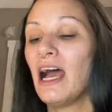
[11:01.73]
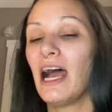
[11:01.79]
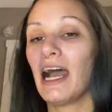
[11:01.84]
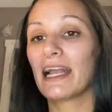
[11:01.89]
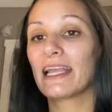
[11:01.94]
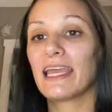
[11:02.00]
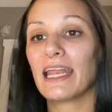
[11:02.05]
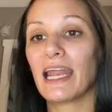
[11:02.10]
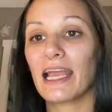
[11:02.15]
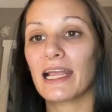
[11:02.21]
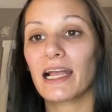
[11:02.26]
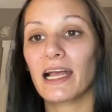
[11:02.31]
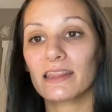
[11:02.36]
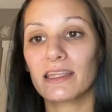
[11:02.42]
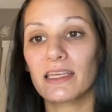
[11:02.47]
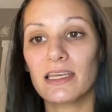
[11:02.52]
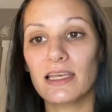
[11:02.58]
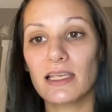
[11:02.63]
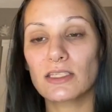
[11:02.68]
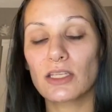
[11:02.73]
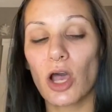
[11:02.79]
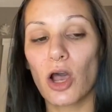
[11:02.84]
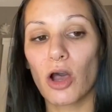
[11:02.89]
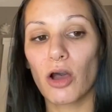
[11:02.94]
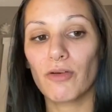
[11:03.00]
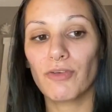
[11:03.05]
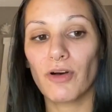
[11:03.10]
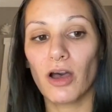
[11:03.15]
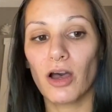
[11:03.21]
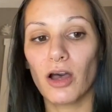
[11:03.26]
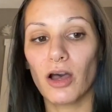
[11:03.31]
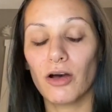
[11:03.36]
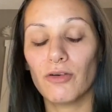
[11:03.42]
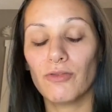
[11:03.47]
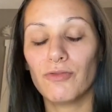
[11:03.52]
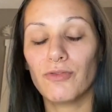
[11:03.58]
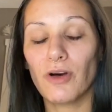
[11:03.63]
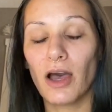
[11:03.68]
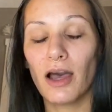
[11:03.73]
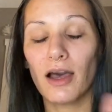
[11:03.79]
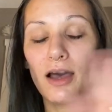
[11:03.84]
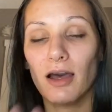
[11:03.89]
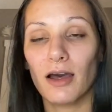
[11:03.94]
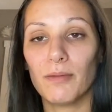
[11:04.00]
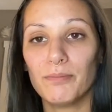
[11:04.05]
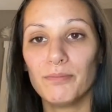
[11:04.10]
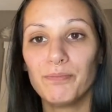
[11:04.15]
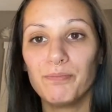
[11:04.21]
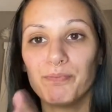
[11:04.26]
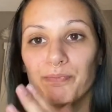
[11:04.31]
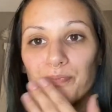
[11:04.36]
Again, I got this off of um,